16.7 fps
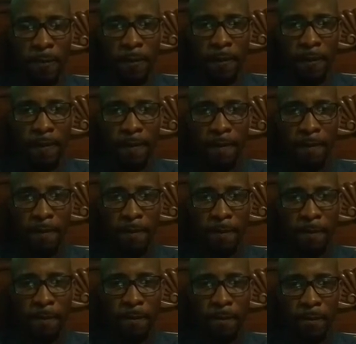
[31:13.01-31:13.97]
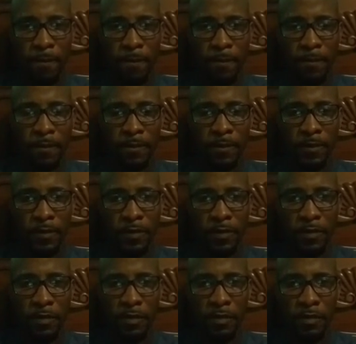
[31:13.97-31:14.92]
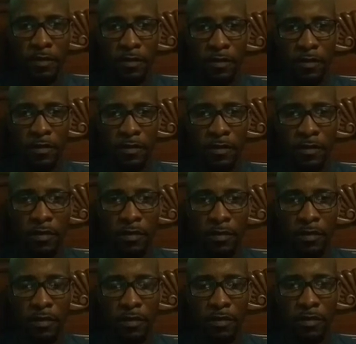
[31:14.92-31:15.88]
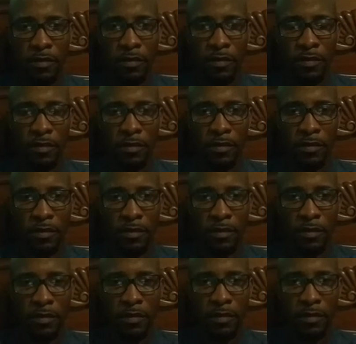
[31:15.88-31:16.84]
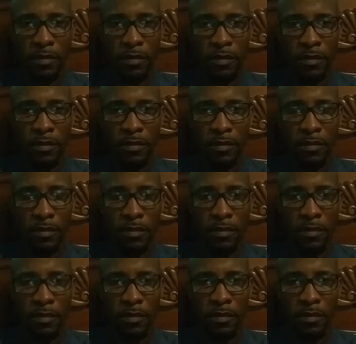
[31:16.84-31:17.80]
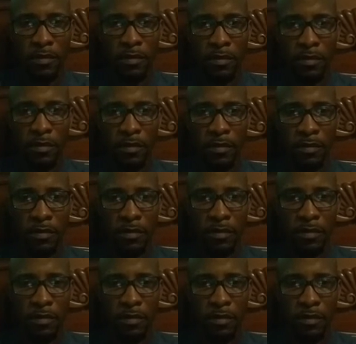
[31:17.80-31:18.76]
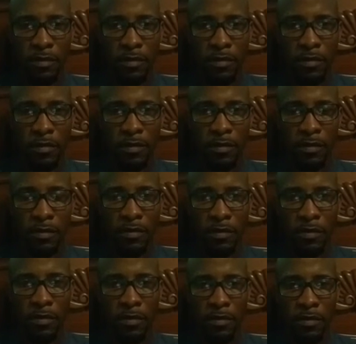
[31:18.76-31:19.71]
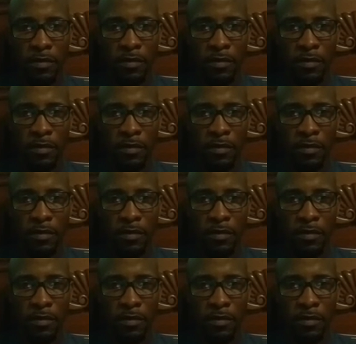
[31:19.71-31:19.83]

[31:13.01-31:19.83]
Nothing is said.